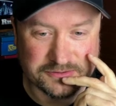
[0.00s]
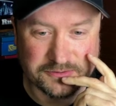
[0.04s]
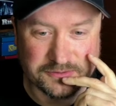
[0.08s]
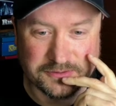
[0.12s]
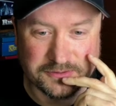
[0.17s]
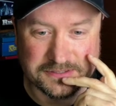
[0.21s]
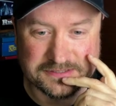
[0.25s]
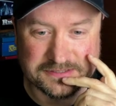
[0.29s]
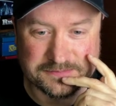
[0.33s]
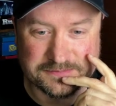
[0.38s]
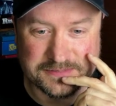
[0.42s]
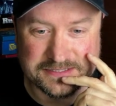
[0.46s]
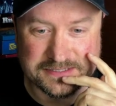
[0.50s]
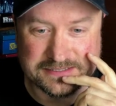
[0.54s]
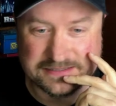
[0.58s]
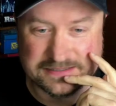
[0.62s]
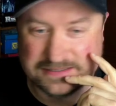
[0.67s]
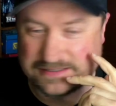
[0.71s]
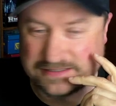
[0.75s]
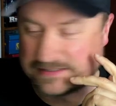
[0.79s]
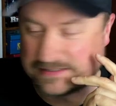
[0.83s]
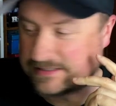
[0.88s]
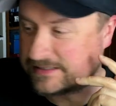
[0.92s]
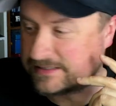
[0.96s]
you're going to be
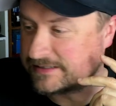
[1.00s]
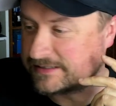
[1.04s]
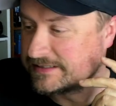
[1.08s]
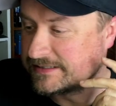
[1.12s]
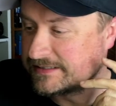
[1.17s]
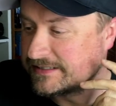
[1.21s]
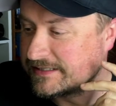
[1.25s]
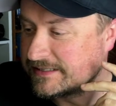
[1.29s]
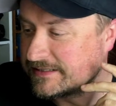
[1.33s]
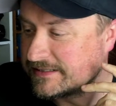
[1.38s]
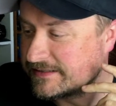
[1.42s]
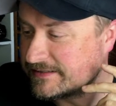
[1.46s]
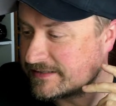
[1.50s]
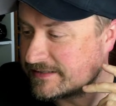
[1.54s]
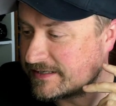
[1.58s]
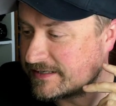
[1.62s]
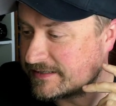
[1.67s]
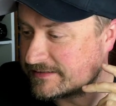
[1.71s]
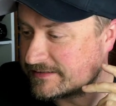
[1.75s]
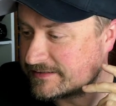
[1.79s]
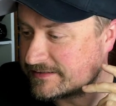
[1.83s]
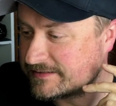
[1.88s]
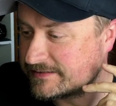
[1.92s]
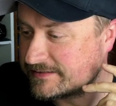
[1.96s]
seeing
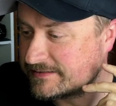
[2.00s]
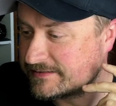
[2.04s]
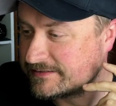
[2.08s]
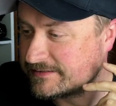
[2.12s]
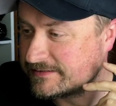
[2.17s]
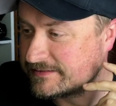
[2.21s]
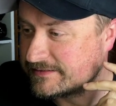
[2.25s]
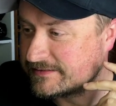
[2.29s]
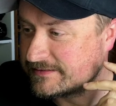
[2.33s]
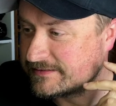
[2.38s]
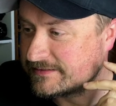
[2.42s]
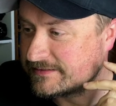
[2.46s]
this.